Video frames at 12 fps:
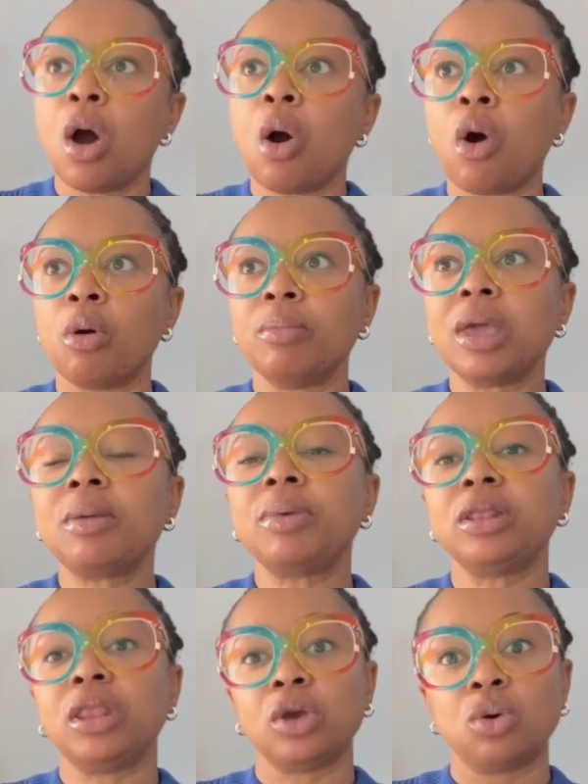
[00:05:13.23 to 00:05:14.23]
Or maybe
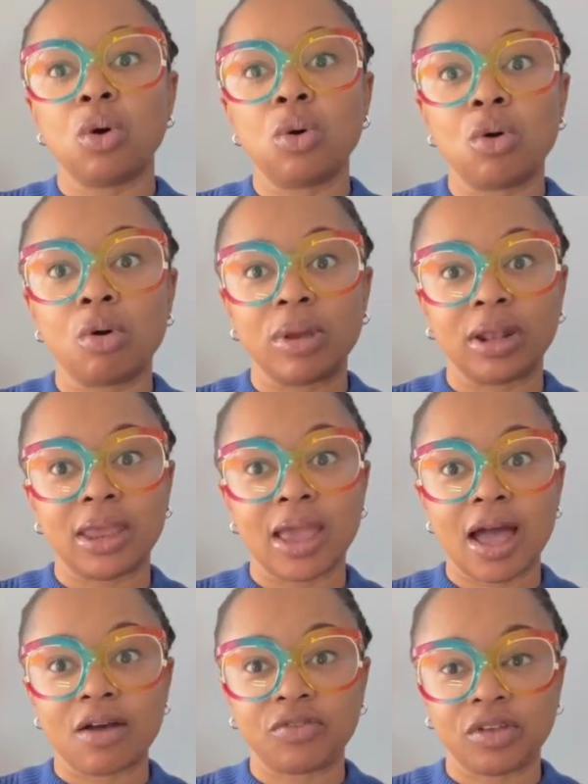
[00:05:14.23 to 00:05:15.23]
they go home and they
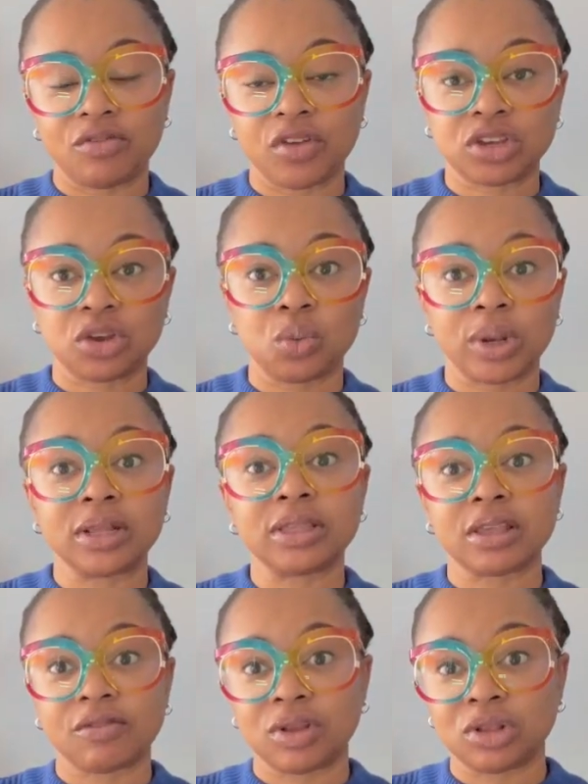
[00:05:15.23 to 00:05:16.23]
have infection within
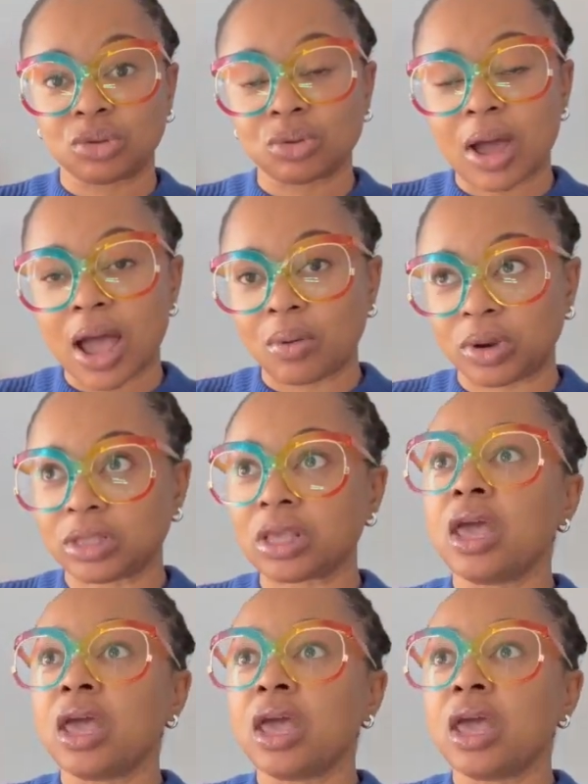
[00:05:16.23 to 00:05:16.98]
72 hours.